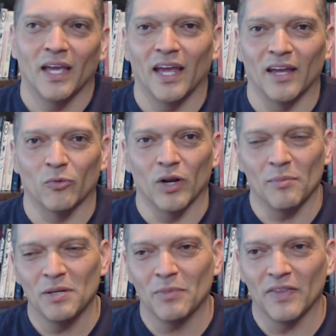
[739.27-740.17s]
And what I
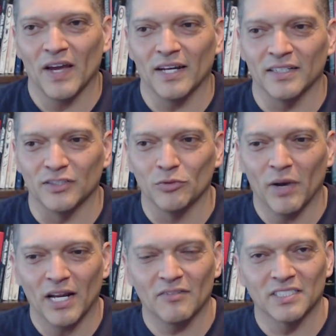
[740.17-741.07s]
mean by that is you
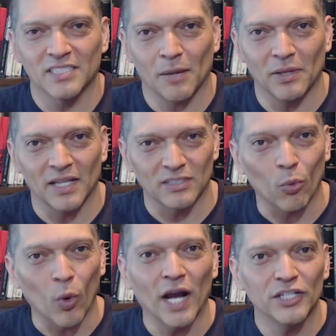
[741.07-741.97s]
might have a segment that's a
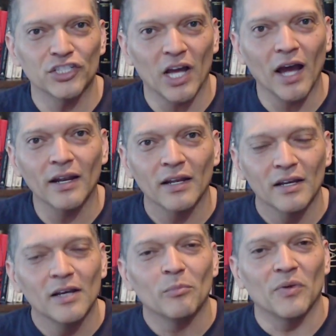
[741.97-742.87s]
wide shot,
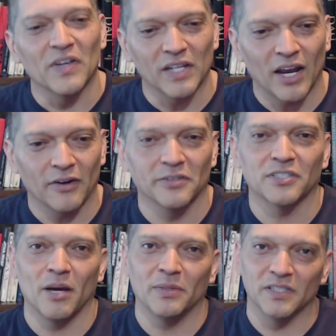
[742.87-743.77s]
but then characters
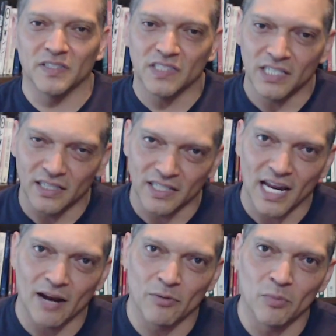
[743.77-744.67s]
come into the scene and the
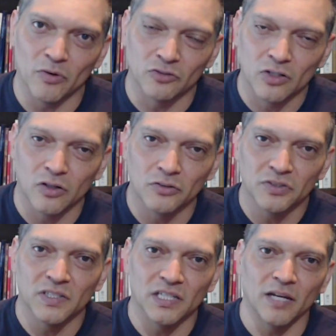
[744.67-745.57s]
camera moves
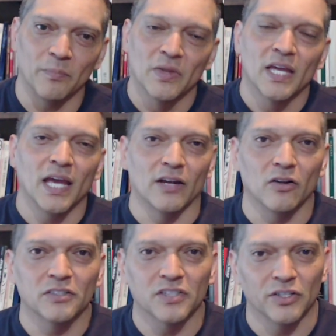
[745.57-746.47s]
closer to them, and
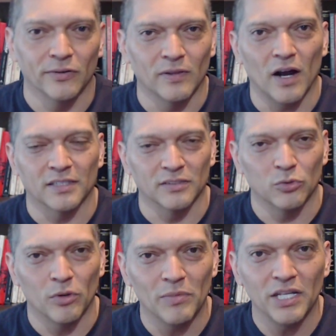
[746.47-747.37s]
all of a sudden you're locked
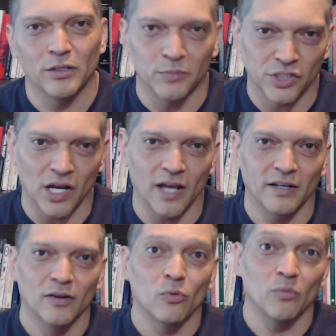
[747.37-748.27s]
into a medium shot.
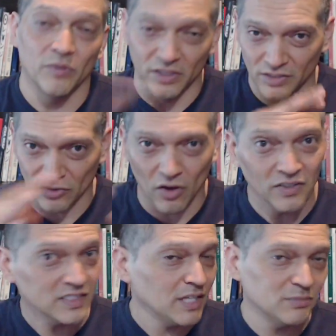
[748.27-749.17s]
But this is all the
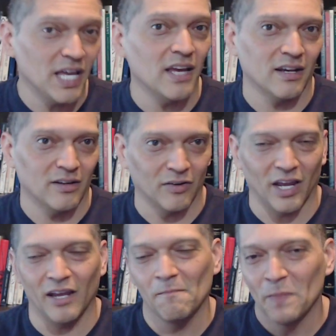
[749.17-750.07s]
same take,
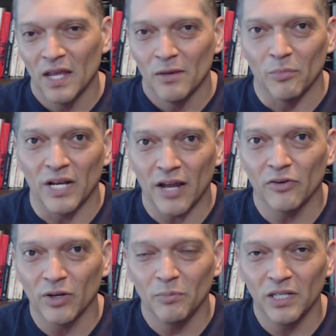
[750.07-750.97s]
okay? But now
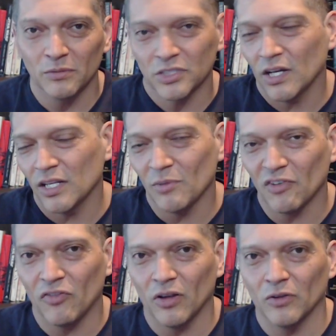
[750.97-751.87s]
you're in a medium shot, you
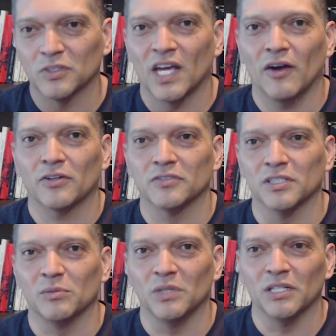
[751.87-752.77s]
might follow those characters
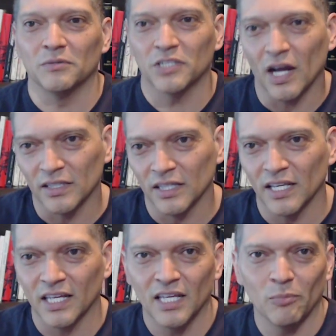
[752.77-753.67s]
in a medium shot, then they
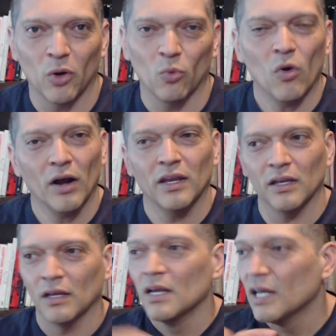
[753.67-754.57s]
keep on
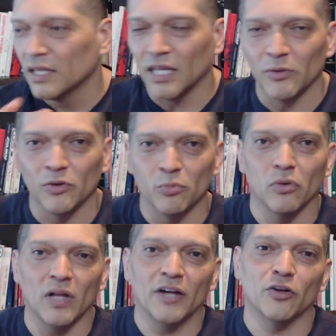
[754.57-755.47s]
walking, you
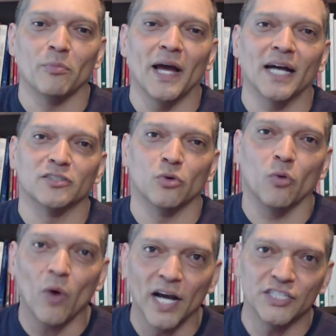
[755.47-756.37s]
pull out your back to a
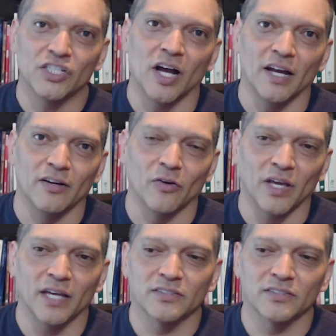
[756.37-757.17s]
wide shot, okay?